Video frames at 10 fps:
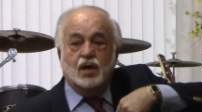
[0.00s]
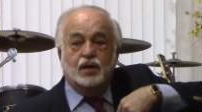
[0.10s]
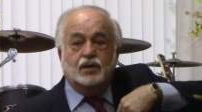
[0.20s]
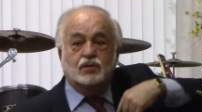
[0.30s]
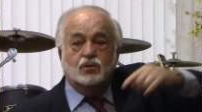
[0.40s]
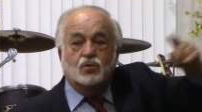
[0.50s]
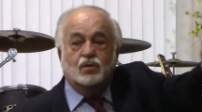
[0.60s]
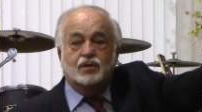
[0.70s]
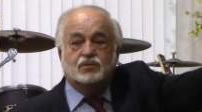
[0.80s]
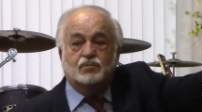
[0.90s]
I didn't
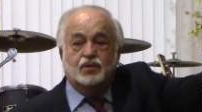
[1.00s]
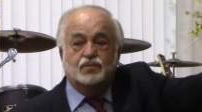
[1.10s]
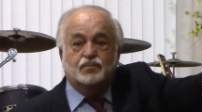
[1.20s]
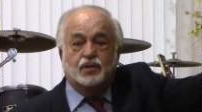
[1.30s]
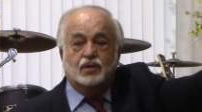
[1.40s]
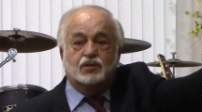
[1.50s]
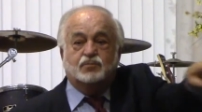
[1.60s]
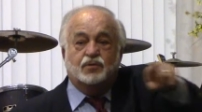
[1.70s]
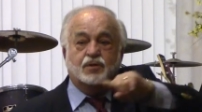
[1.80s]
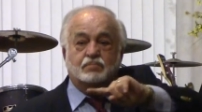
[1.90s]
know Elizabeth, but
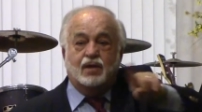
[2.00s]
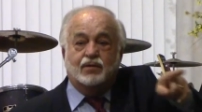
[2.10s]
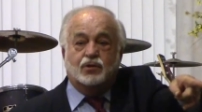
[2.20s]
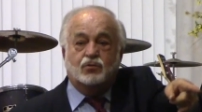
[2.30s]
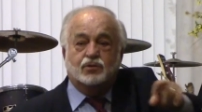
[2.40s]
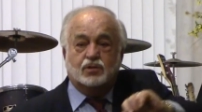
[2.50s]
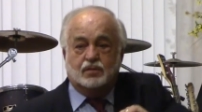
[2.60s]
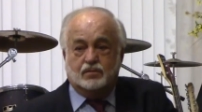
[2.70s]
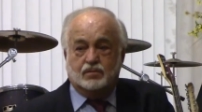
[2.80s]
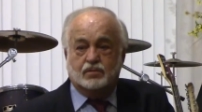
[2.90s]
Elizabeth and Mary knew each
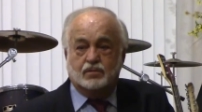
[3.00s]
other.